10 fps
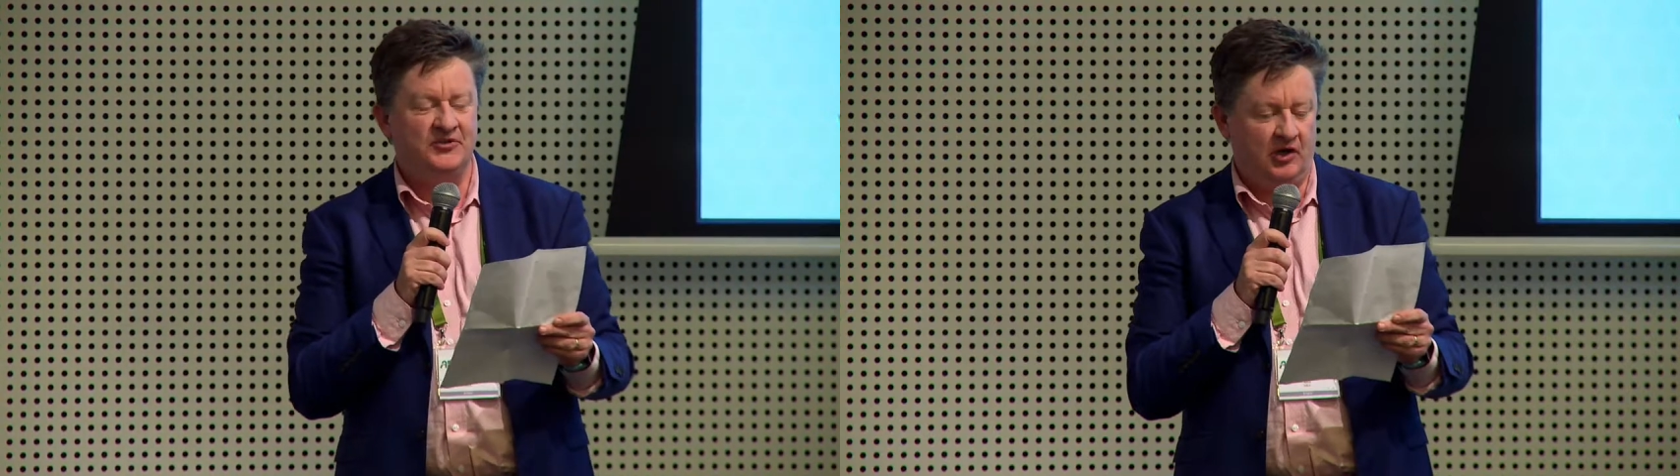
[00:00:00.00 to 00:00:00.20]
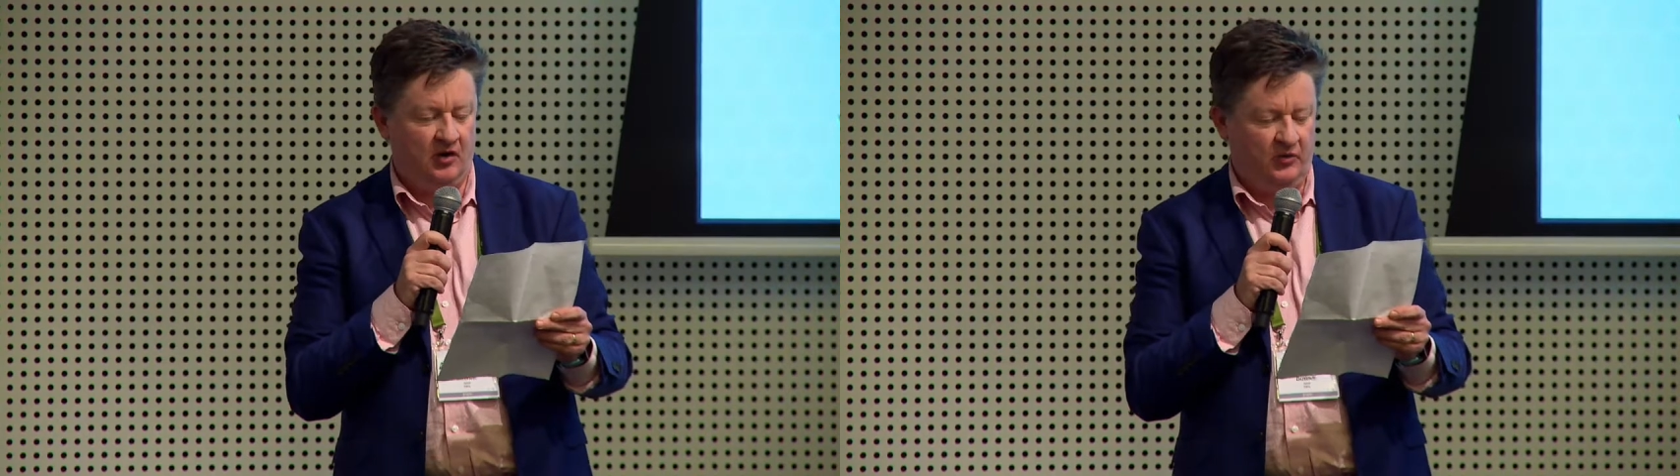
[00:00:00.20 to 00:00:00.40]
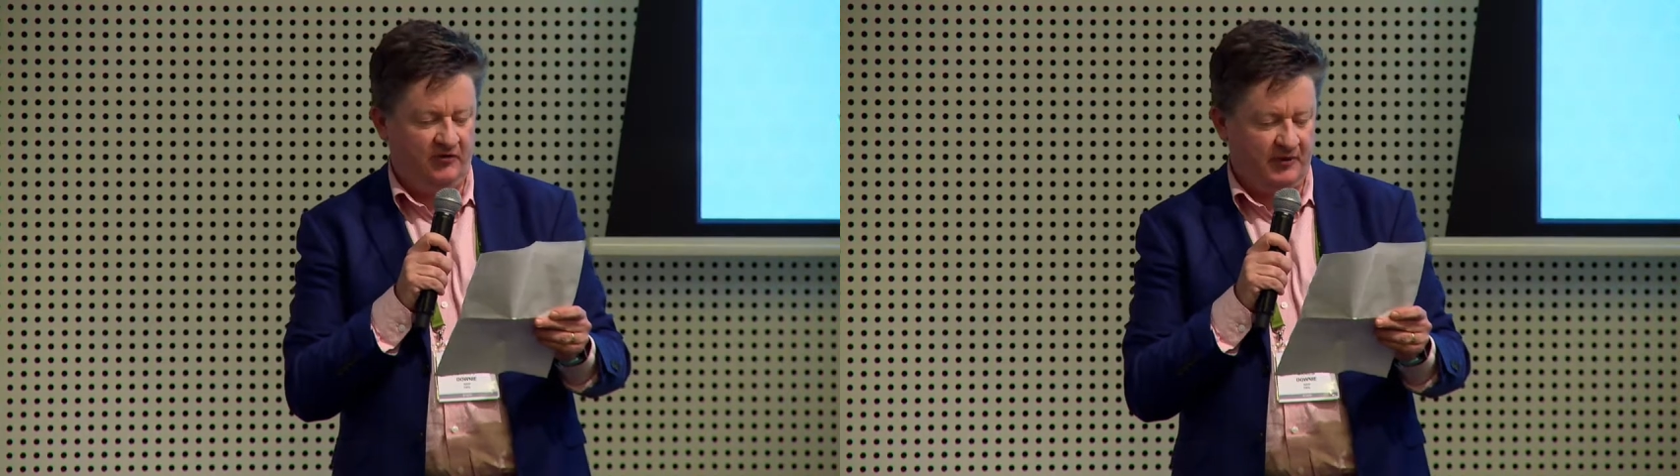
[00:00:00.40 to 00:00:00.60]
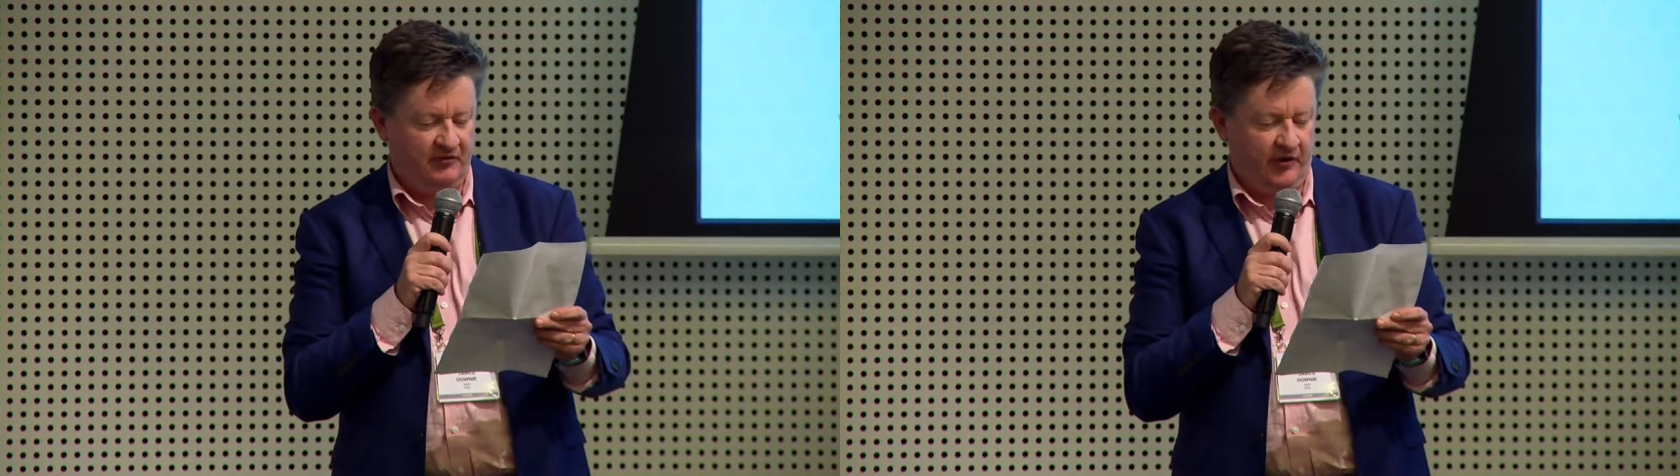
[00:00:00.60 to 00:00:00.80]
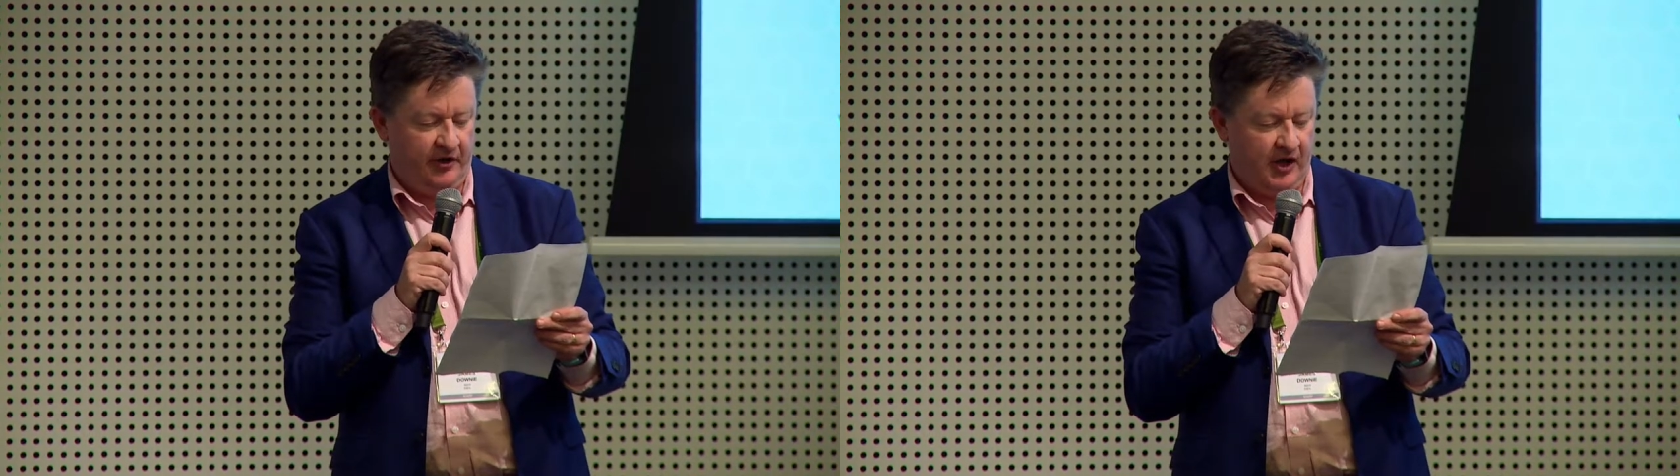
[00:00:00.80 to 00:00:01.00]
So we've
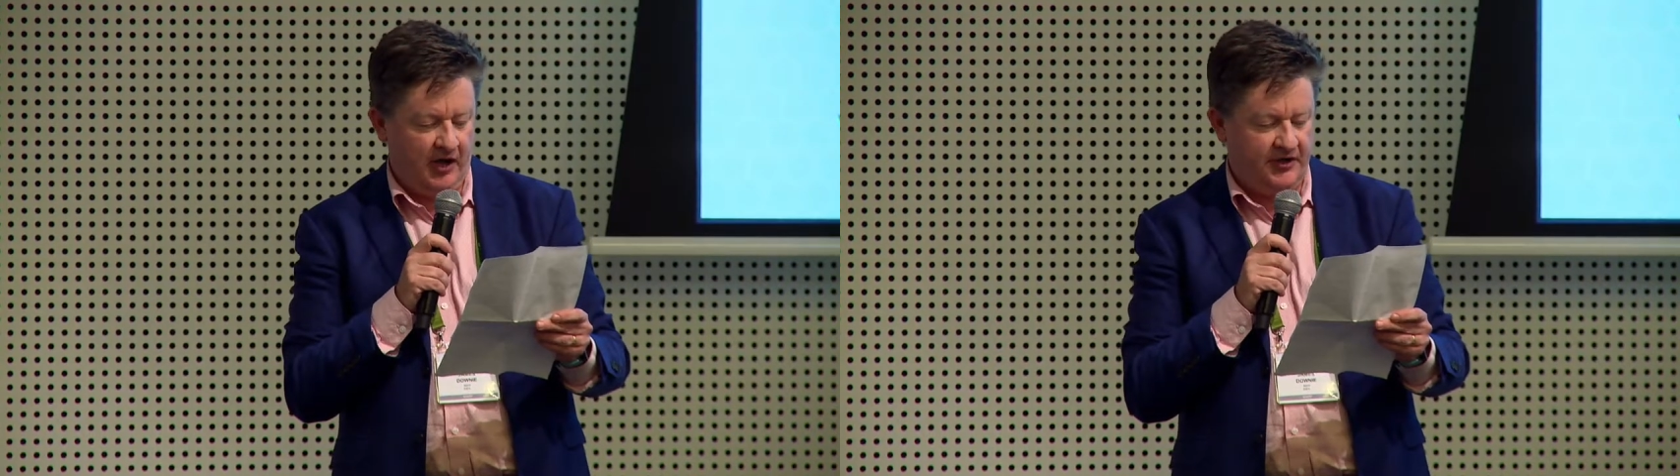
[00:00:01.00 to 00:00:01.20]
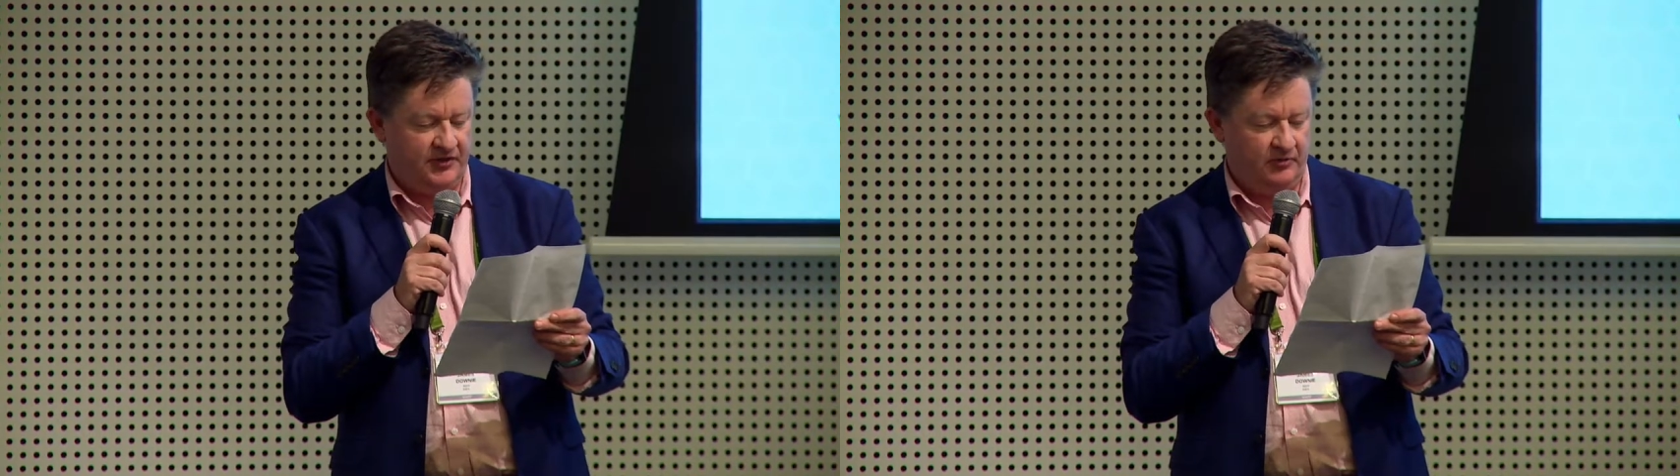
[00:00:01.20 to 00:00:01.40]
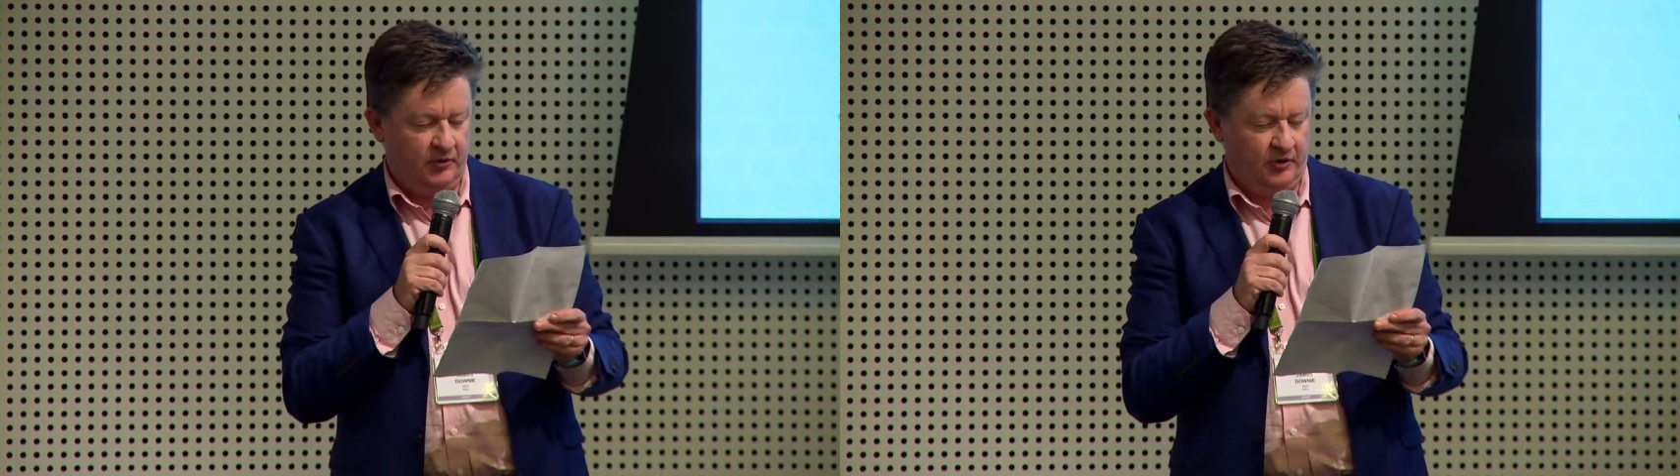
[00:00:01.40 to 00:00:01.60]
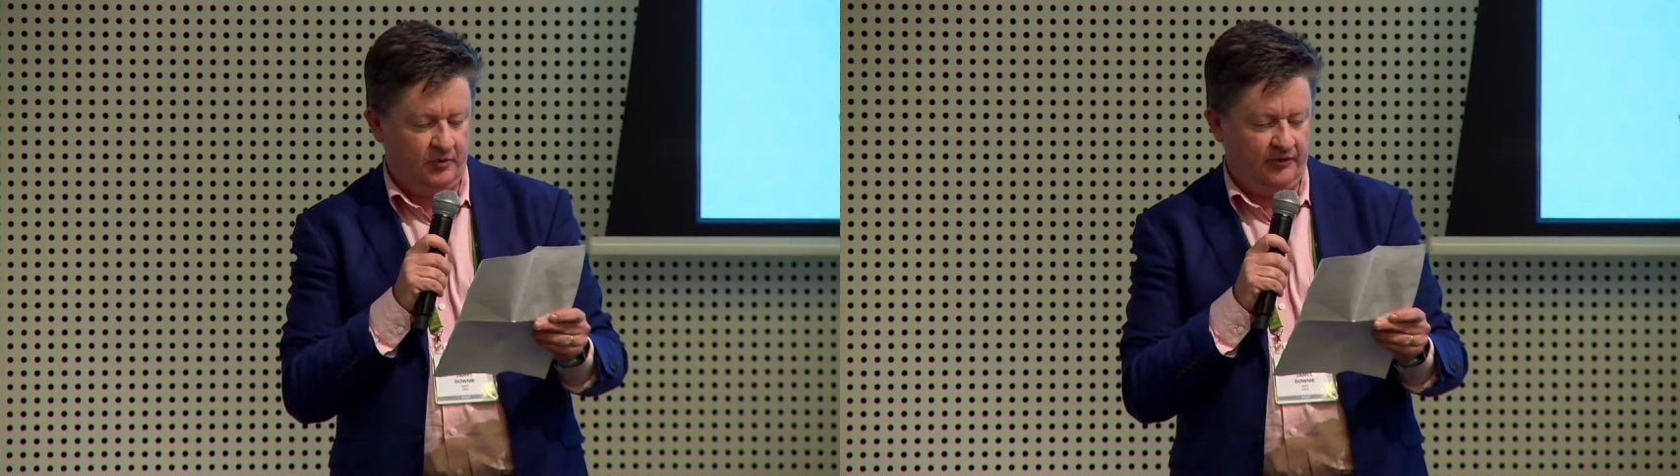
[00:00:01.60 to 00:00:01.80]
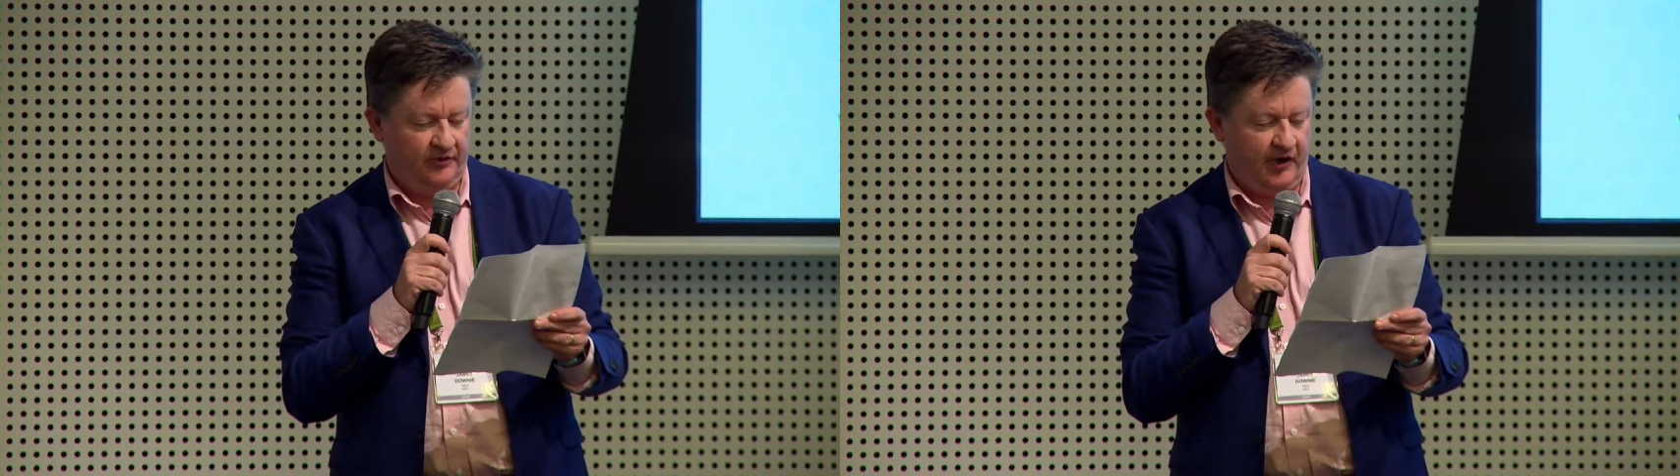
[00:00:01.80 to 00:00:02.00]
been very lucky to work with